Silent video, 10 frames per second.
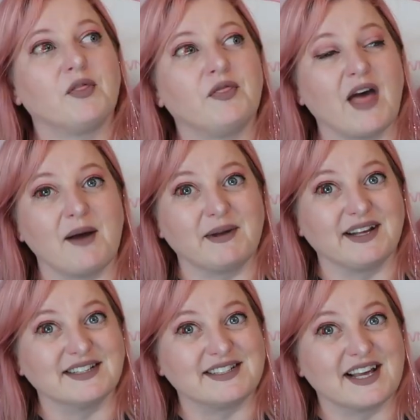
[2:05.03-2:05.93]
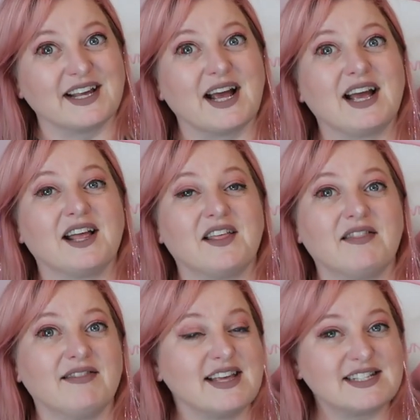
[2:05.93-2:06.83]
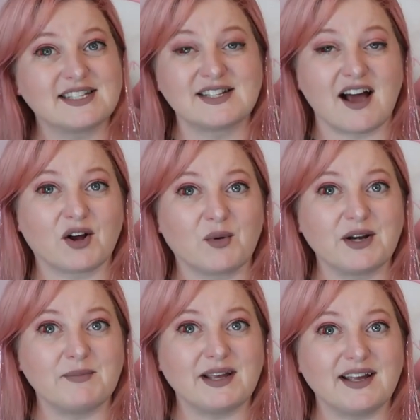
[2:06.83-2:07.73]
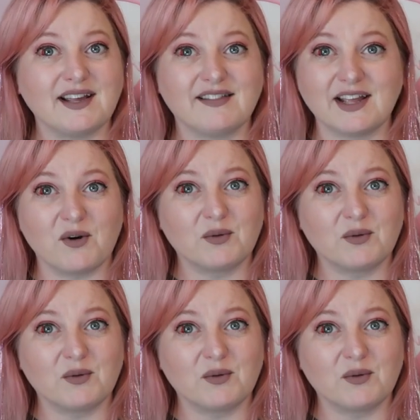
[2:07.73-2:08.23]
That being said, this is not going to be the